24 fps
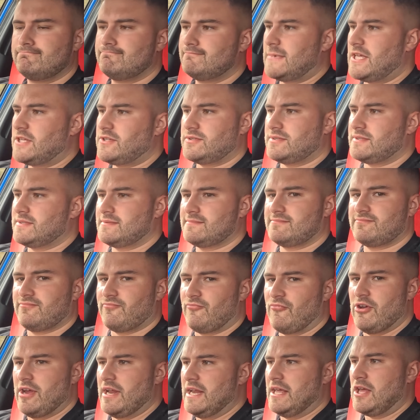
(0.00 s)
it's
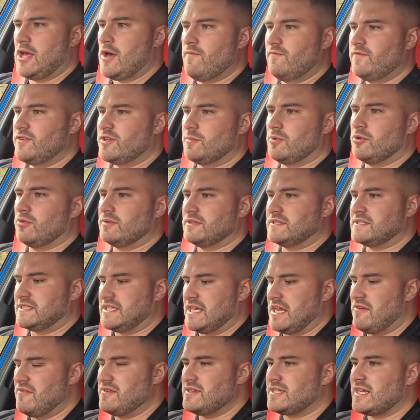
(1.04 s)
really comfortable. The
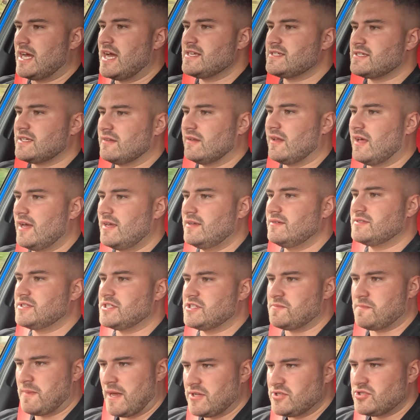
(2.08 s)
steering's nice and light,
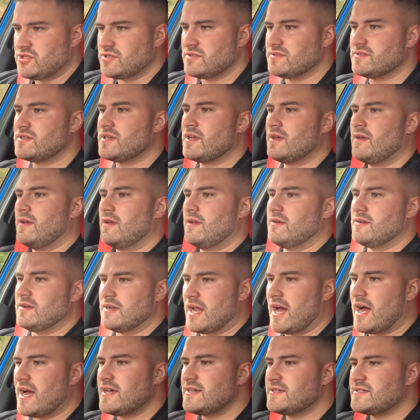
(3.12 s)
suspension's
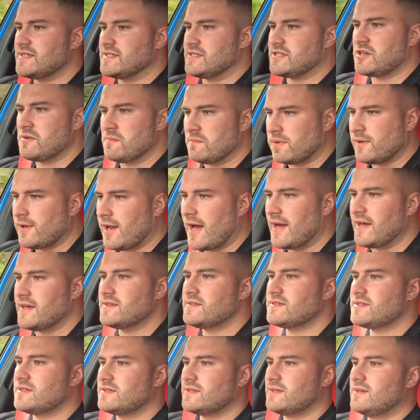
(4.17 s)
nice, it's
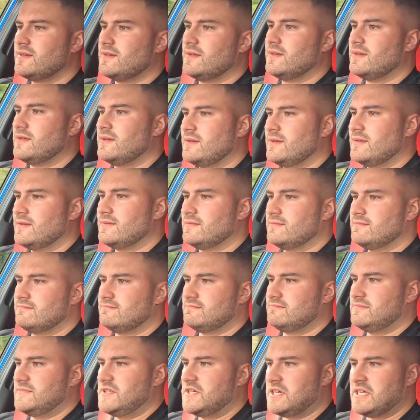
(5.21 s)
compliant.
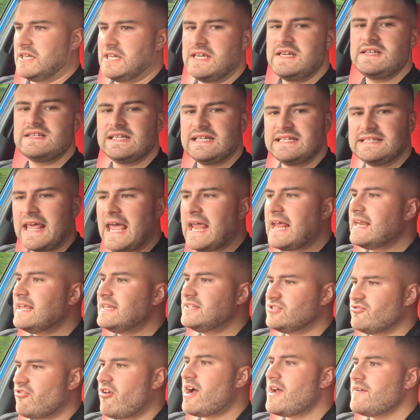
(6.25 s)
You could easily daily
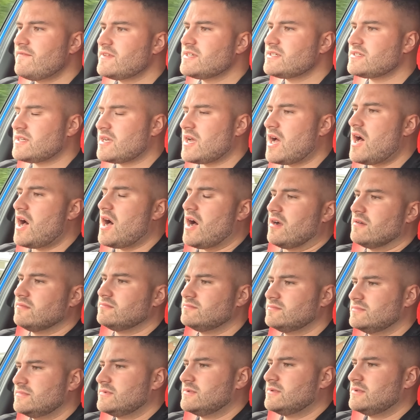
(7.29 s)
drive this car.
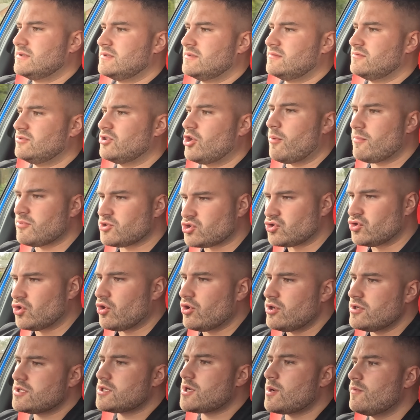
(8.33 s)
Not much
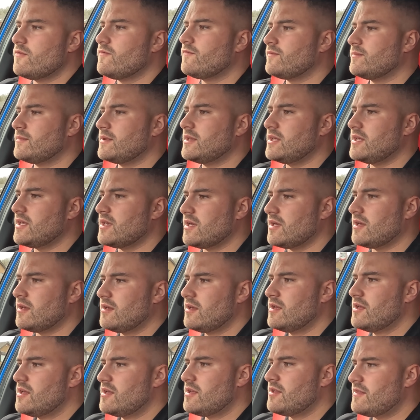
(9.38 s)
noise coming from the
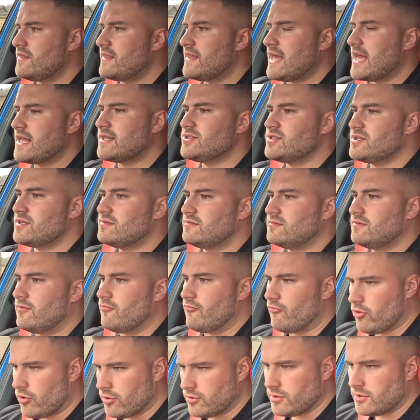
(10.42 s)
engine.
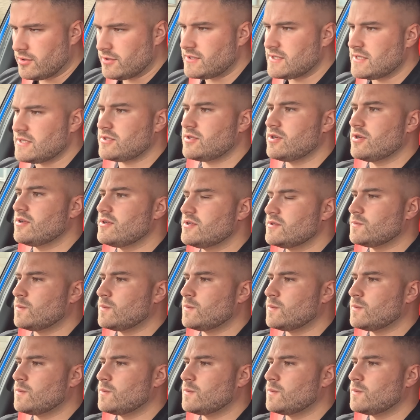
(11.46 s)
Road noise is good as